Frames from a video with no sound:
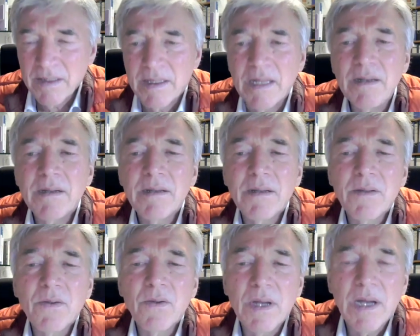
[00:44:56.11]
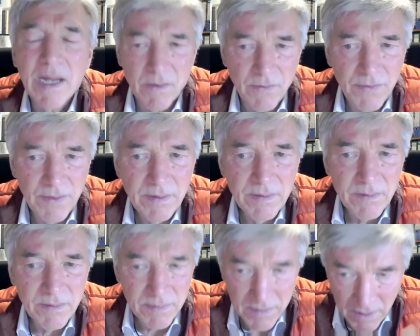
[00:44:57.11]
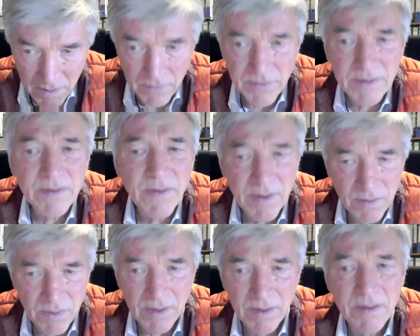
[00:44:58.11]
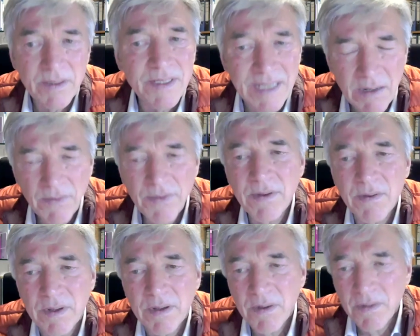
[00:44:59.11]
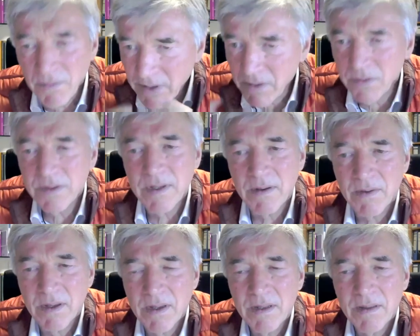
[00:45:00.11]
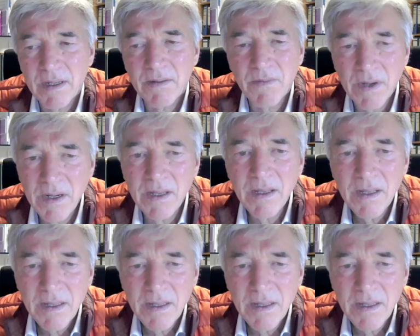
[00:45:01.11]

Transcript: Then I offer on your offered theory, sound theory, very good theory that really